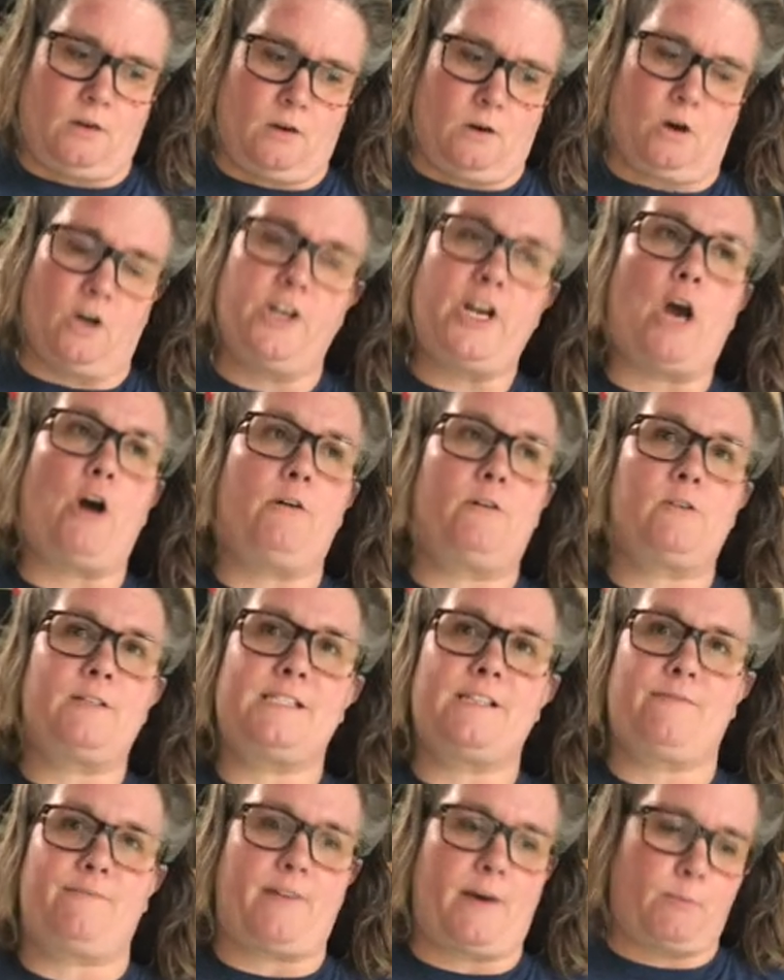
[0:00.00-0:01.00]
Or no, it was
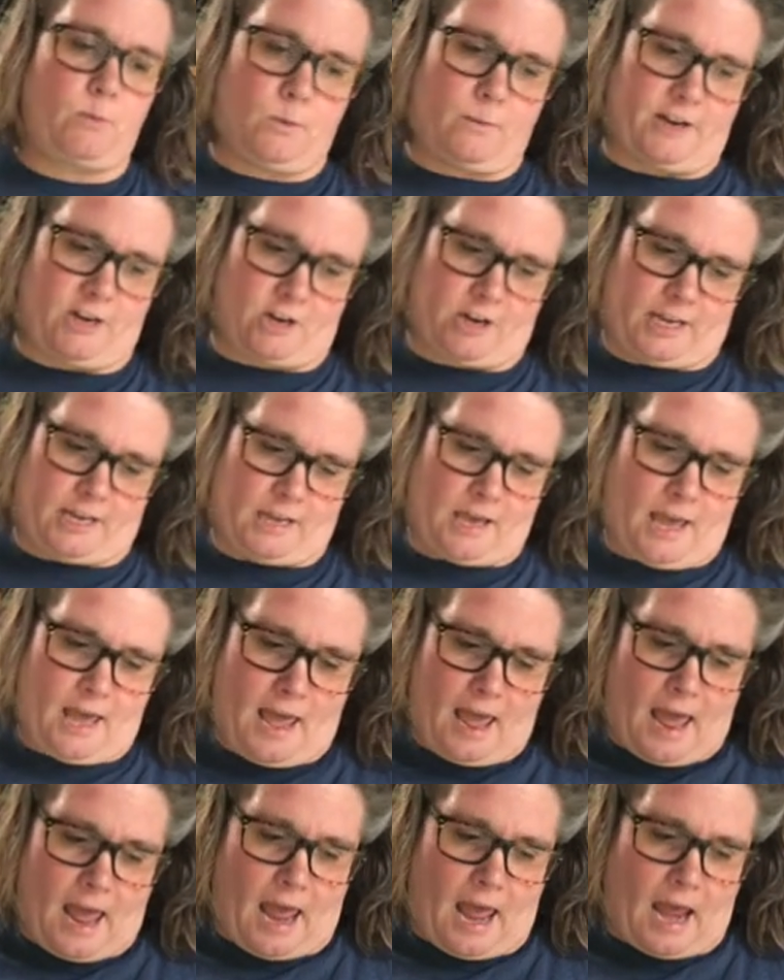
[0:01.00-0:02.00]
in February.
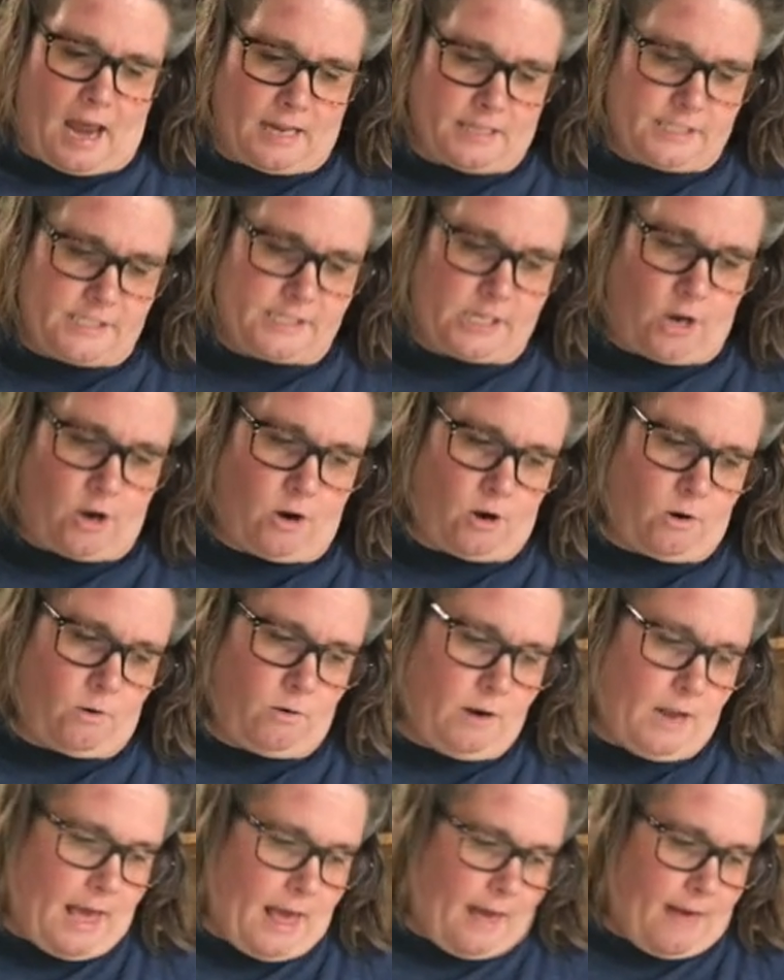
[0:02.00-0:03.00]
And so
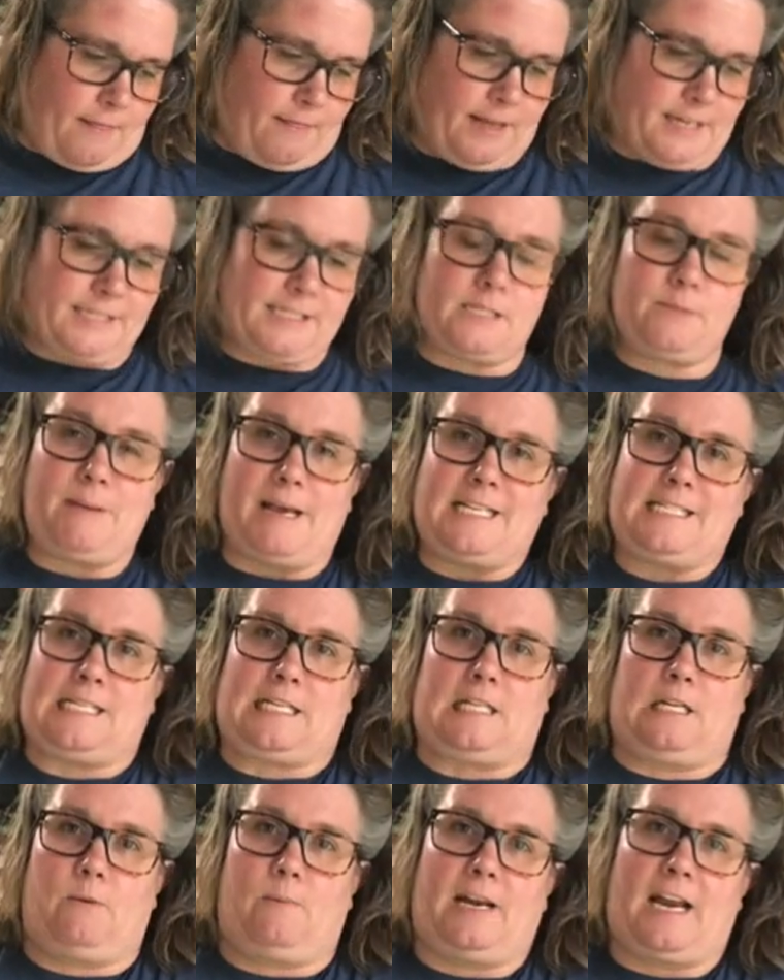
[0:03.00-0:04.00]
this is
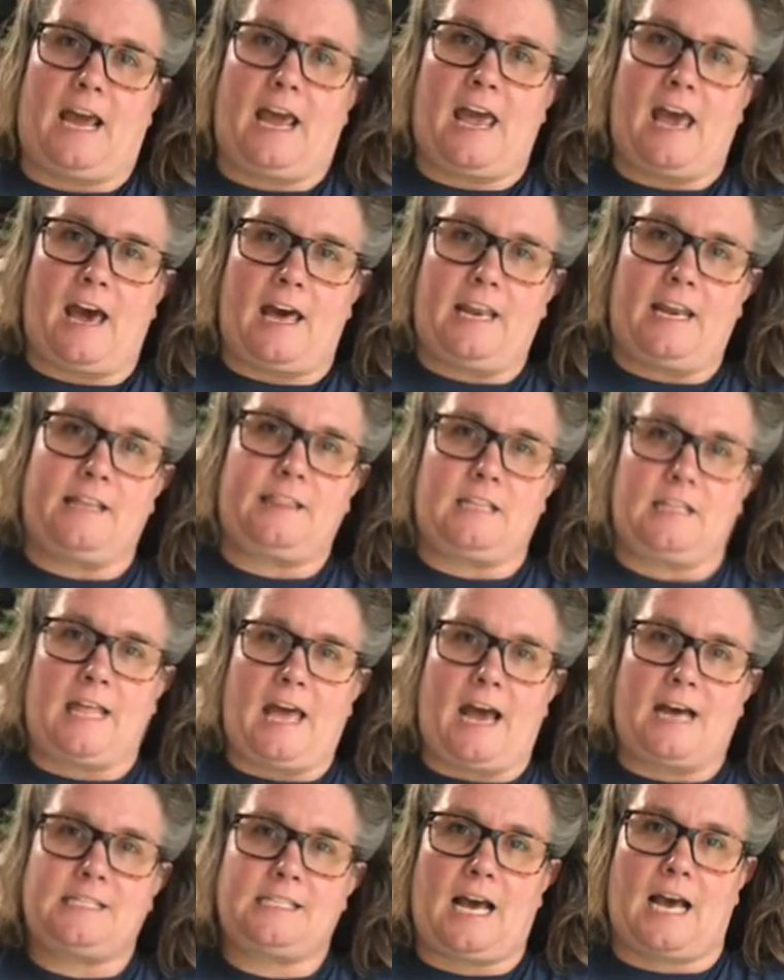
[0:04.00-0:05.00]
basically what I had at the last